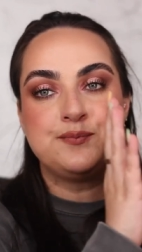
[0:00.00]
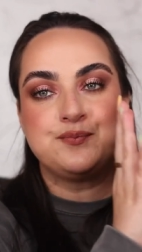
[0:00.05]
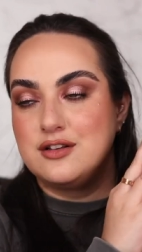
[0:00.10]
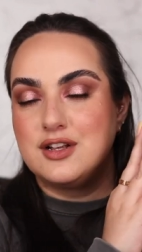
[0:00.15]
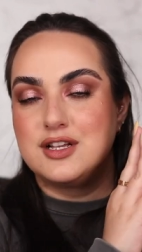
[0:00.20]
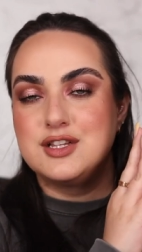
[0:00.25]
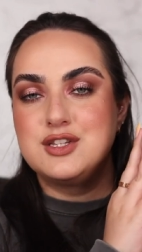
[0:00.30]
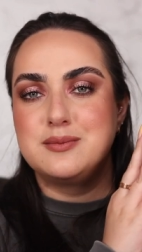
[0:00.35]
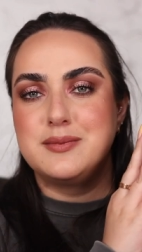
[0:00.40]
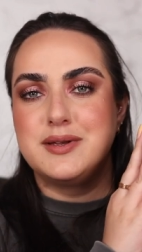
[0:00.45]

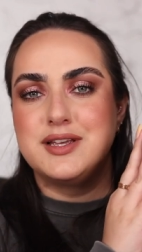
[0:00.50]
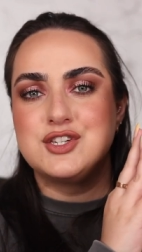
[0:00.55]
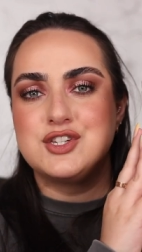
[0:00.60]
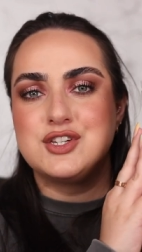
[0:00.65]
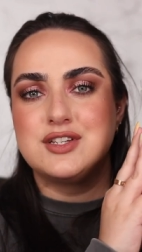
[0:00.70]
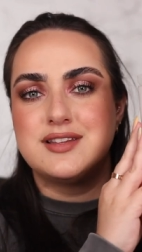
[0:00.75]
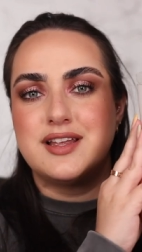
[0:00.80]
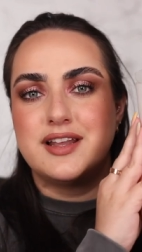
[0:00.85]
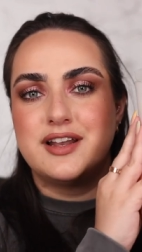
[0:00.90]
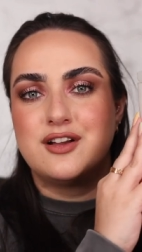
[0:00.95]
Not to
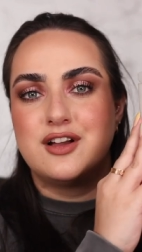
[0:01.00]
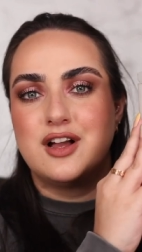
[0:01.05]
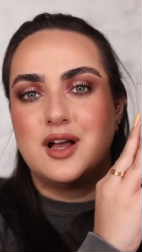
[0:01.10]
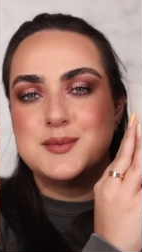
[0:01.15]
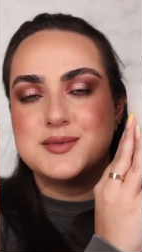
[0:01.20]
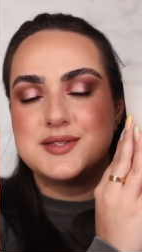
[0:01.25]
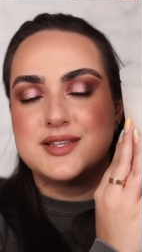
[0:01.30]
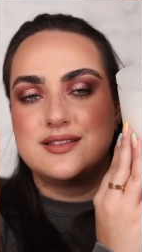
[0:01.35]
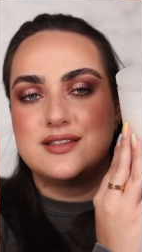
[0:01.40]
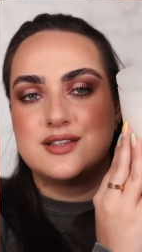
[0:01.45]
mention that it
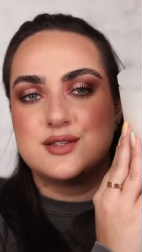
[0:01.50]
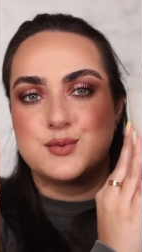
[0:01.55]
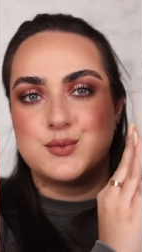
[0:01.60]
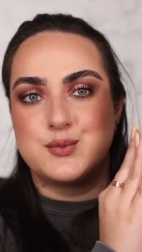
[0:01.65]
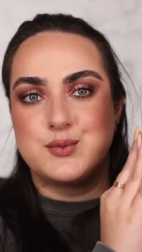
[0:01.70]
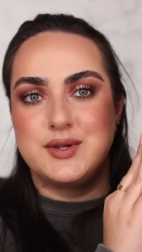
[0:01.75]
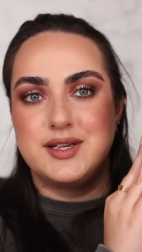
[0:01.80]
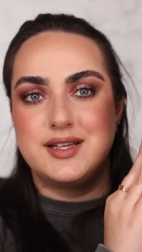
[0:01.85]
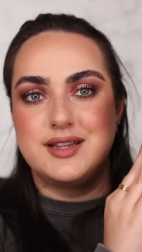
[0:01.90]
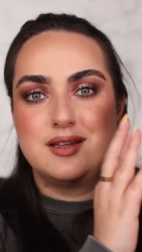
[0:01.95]
comes in this
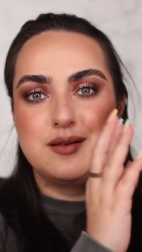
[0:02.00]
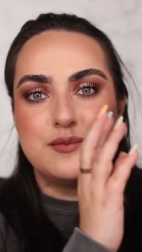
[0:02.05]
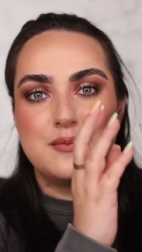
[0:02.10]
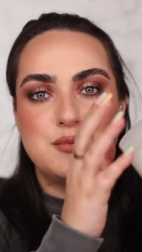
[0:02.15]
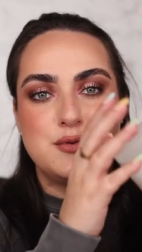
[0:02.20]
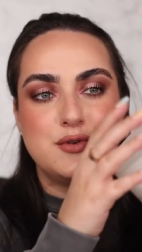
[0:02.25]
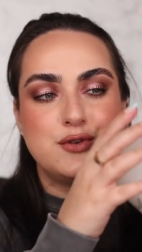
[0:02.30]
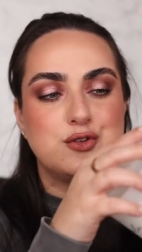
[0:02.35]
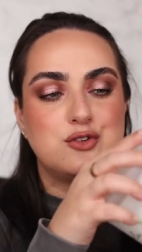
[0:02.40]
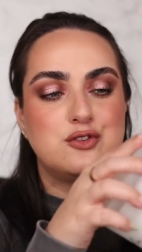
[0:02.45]
really
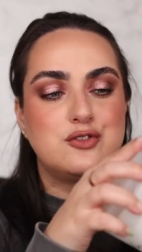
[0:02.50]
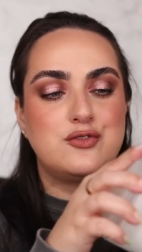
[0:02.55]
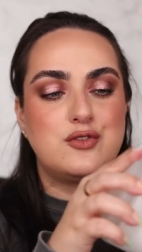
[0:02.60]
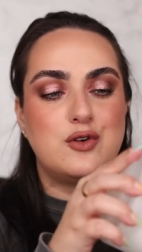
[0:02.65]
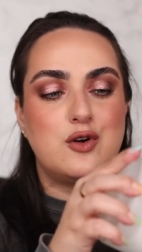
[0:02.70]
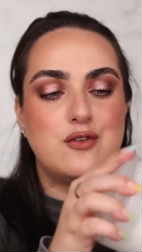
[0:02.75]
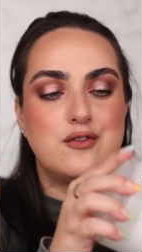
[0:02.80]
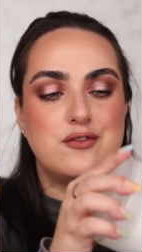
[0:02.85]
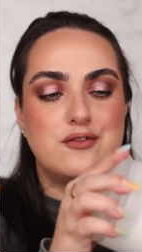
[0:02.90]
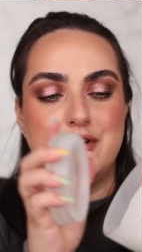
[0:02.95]

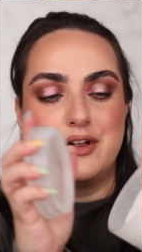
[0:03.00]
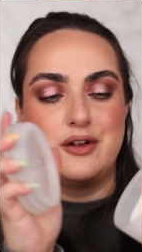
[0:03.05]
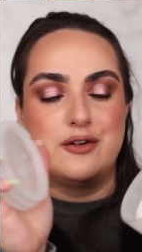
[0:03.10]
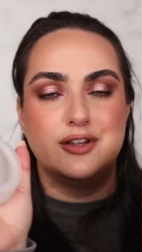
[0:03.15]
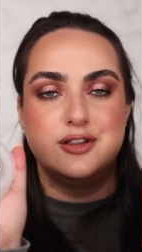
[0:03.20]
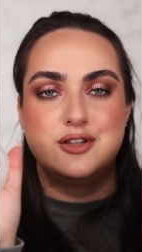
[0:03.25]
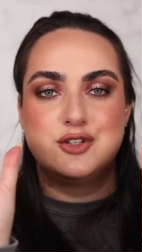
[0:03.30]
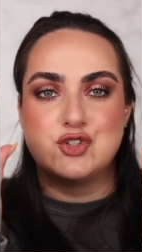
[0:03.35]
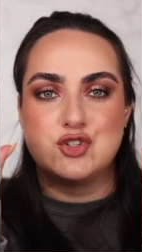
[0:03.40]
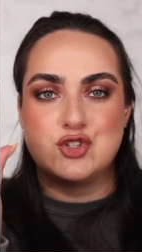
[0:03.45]
beautiful,
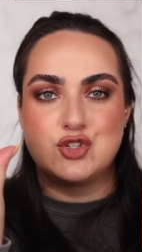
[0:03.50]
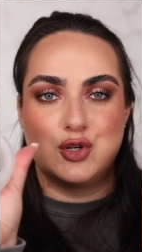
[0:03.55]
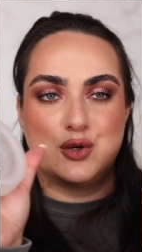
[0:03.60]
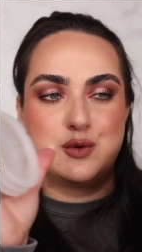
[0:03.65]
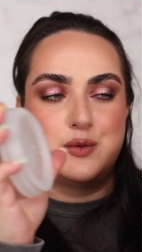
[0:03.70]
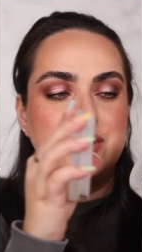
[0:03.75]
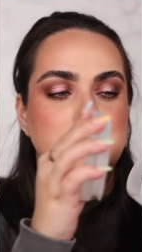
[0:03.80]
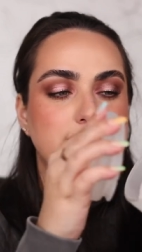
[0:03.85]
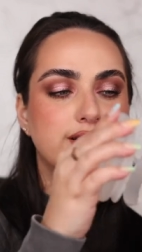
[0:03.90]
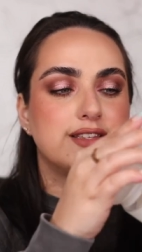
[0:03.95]
very
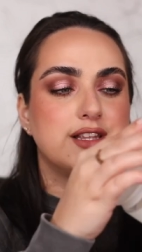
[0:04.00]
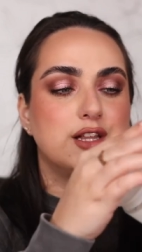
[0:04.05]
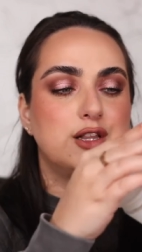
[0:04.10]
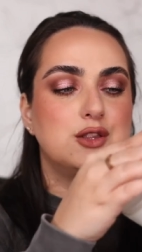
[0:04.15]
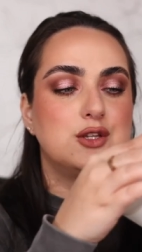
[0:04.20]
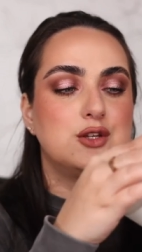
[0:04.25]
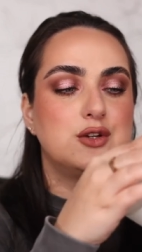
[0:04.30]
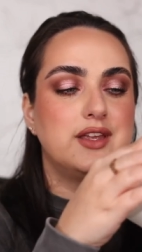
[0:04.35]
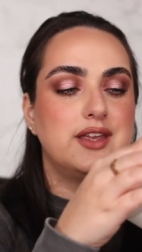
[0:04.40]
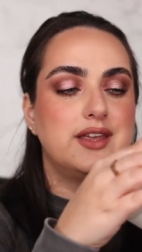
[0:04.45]
luxurious
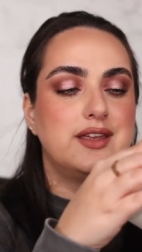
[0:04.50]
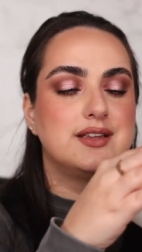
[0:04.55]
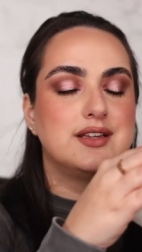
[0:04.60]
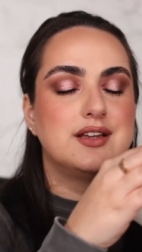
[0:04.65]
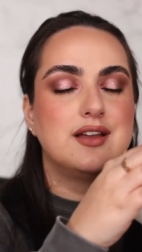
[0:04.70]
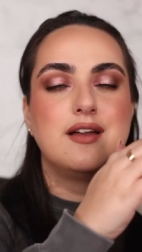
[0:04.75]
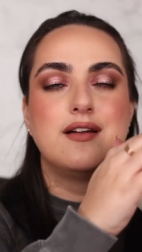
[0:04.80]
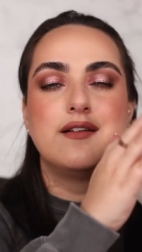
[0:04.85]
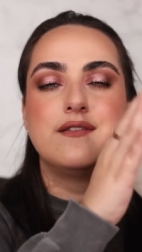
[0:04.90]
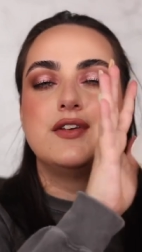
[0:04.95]

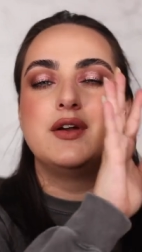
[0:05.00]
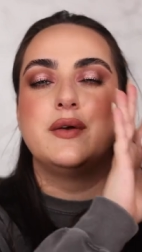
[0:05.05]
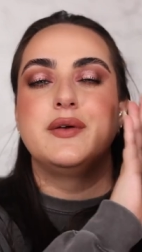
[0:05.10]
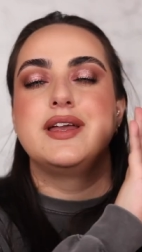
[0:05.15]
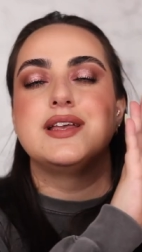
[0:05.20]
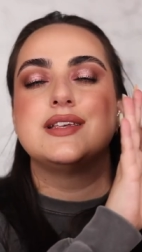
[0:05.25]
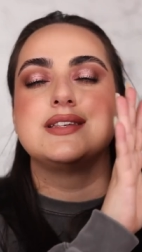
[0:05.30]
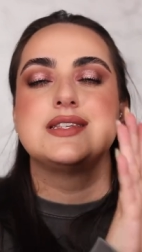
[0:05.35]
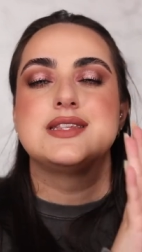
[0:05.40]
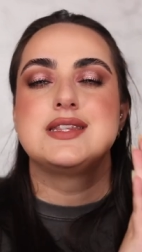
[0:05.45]
looking,
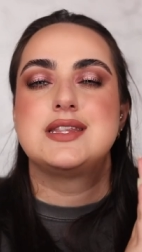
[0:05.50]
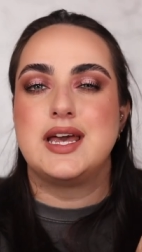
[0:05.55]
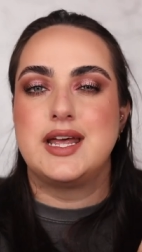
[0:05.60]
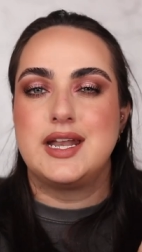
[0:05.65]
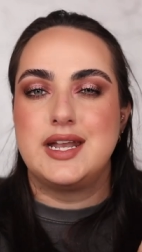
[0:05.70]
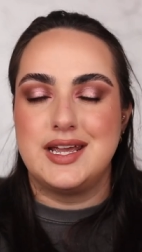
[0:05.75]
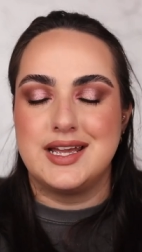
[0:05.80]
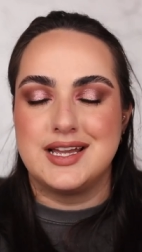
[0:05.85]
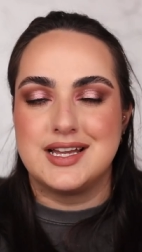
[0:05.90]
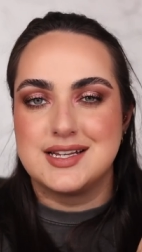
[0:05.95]
very
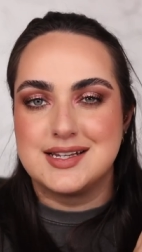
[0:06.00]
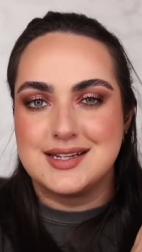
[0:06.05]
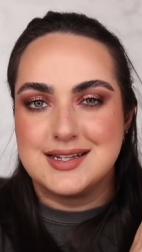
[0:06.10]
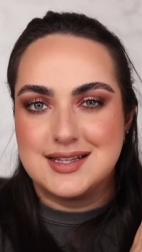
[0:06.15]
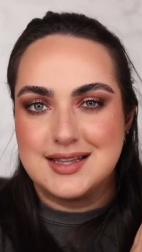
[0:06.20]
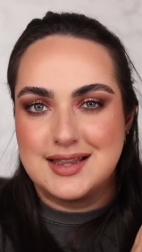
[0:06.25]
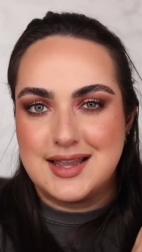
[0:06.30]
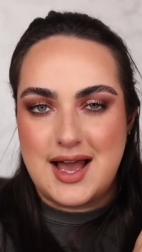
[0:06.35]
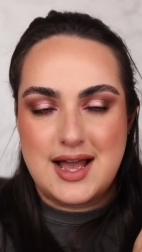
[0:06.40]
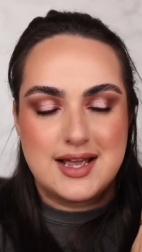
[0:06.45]
aesthetic
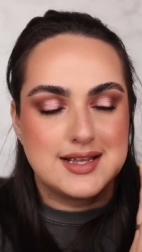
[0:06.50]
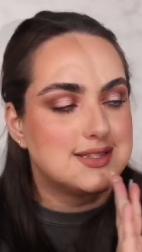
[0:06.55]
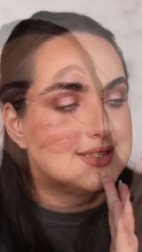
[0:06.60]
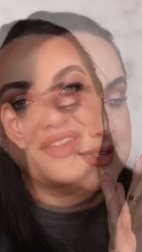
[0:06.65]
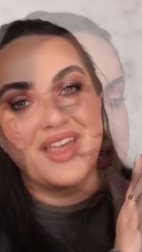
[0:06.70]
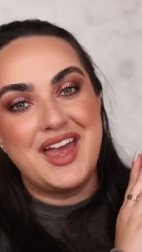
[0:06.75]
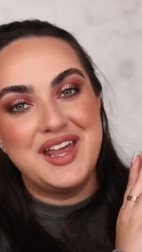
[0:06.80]
glass.